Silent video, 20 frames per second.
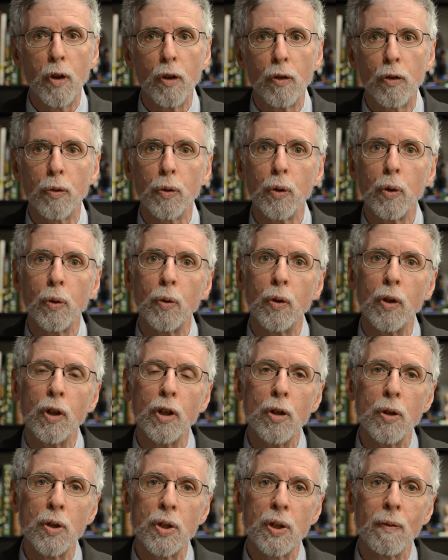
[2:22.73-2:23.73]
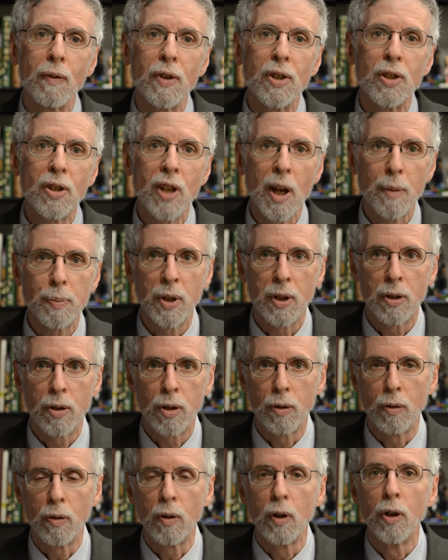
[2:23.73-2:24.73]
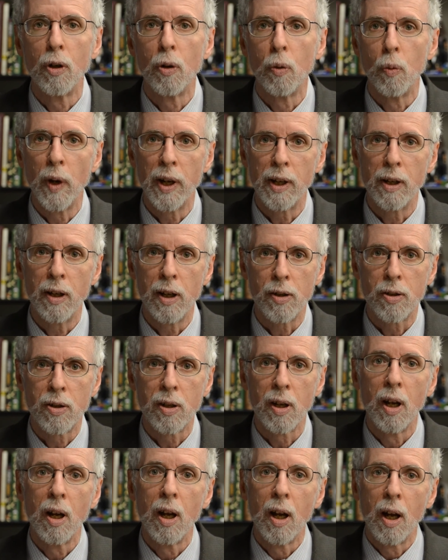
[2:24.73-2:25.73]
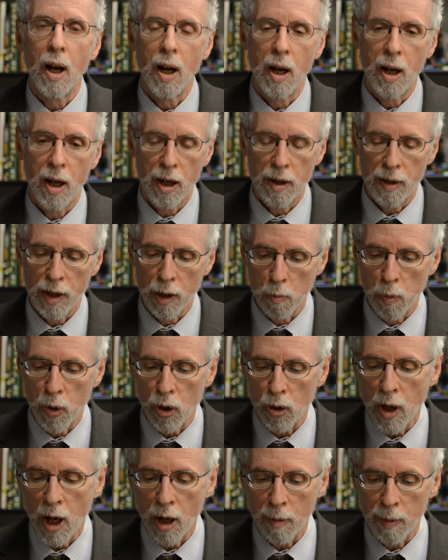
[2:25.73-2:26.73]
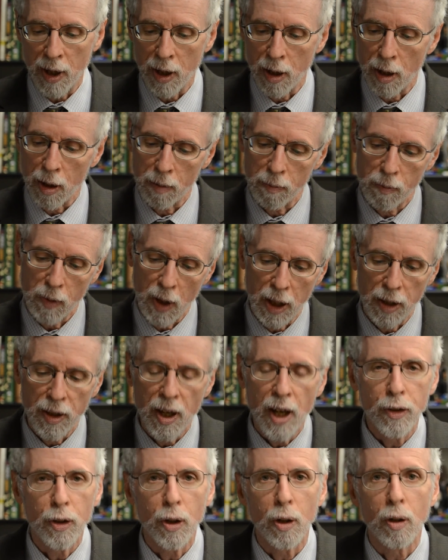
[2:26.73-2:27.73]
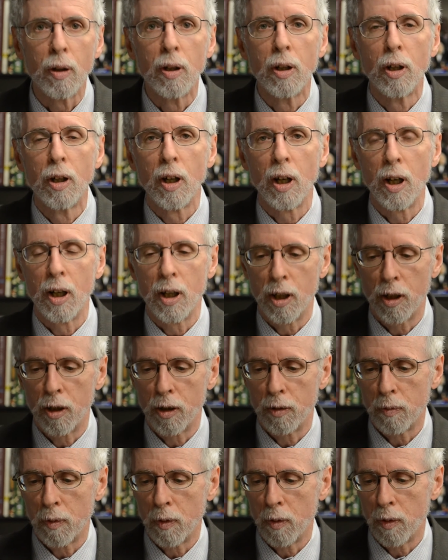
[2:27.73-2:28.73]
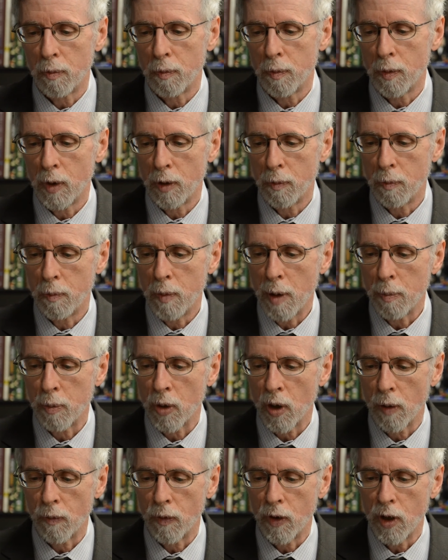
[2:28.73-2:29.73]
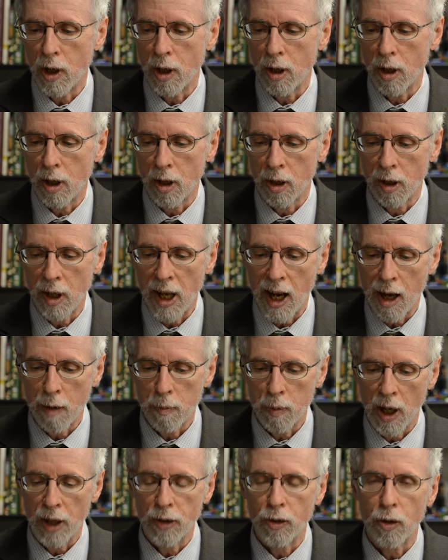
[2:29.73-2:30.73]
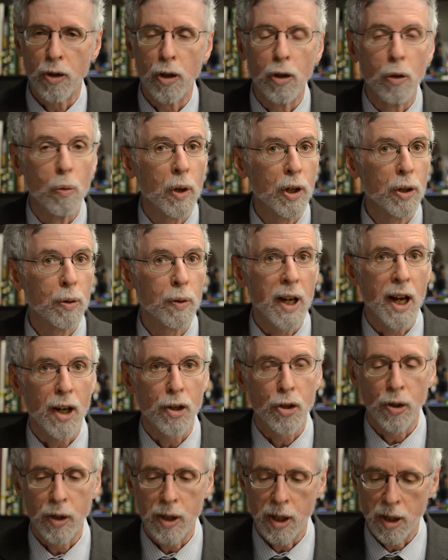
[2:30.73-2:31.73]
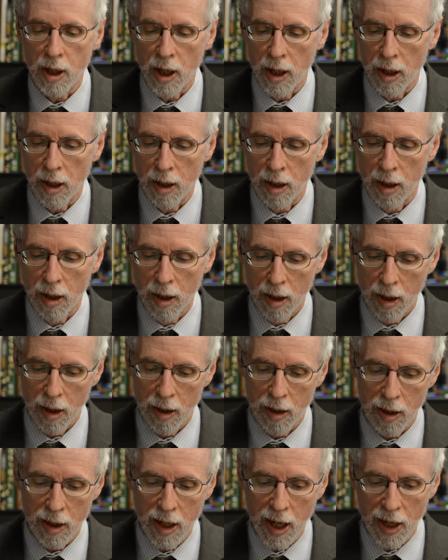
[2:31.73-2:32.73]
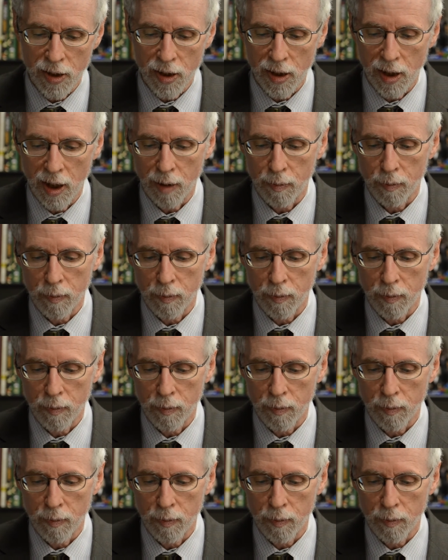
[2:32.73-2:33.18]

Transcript: through the use of a substitute witness in Bull Cumming, another member of the lab other than the one who had actually done the testing.